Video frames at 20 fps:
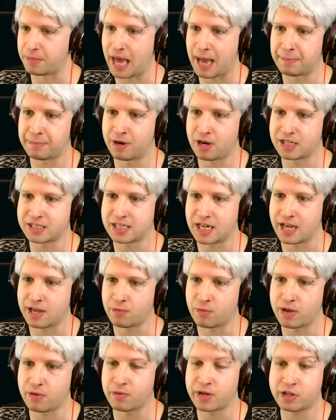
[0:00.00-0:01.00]
that boss
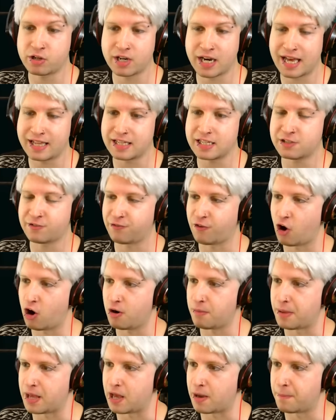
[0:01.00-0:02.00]
anyway. We could at least
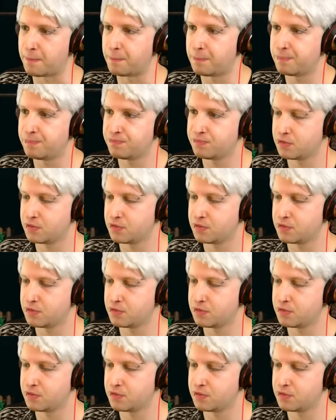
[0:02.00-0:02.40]
farm him.